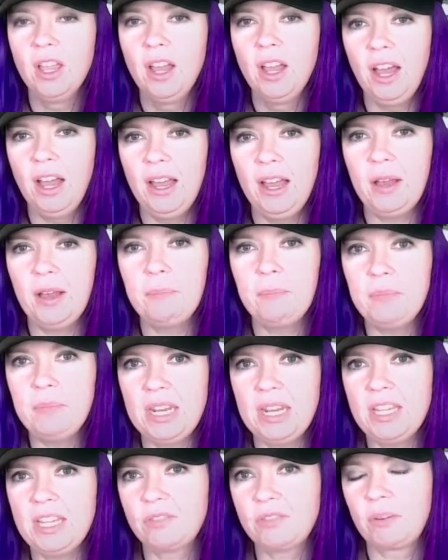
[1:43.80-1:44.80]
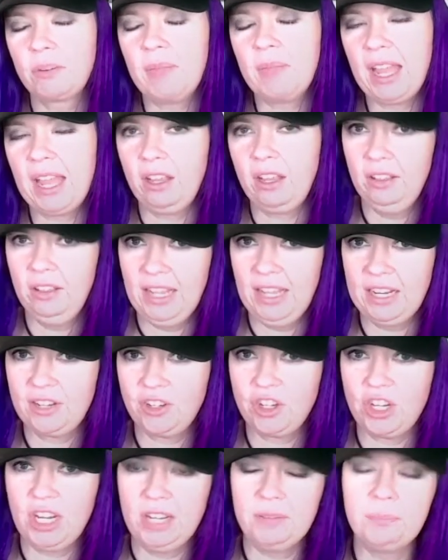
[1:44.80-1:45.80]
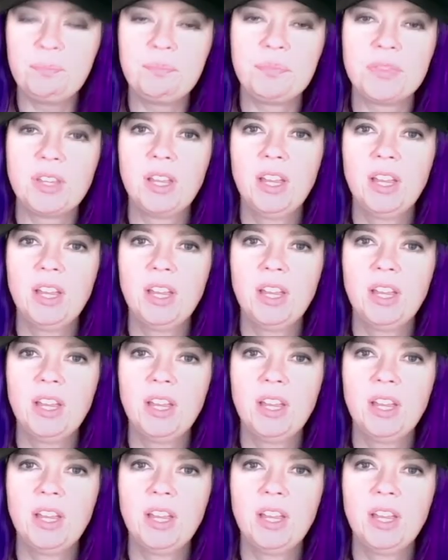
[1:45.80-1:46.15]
minis from that collection.